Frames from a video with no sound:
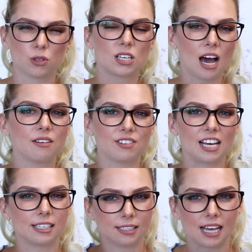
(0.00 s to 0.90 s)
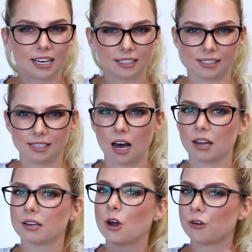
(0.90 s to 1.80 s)
So it's kind of like a second
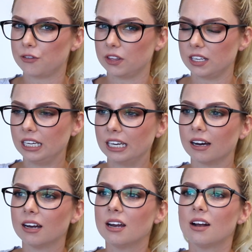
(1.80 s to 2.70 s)
start for the year.